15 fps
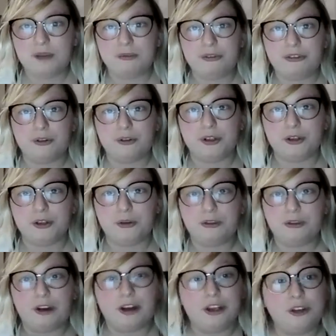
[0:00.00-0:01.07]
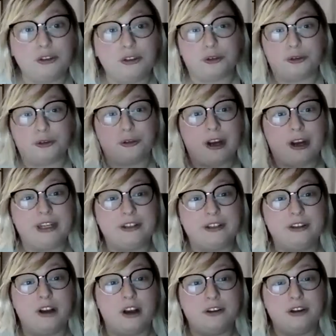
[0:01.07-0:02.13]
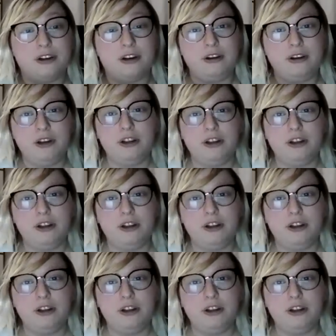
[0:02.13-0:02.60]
So you try to use your Triton on her.